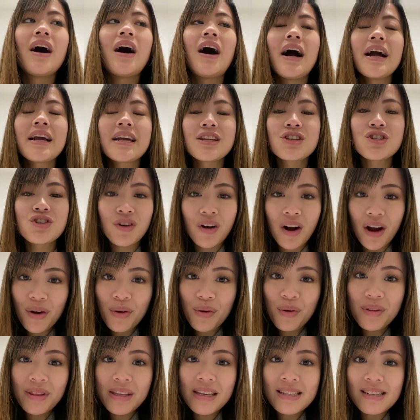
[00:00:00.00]
I can try on
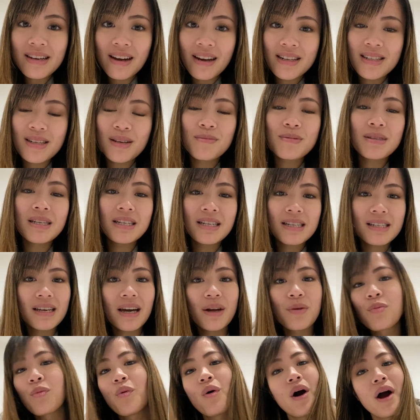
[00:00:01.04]
all these items and
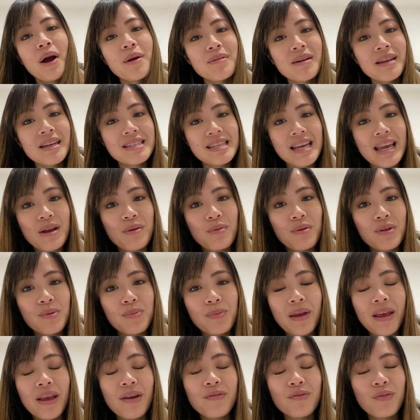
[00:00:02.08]
decide what I'm going to take with
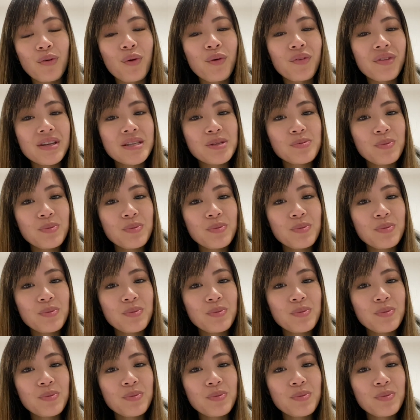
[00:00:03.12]
me for this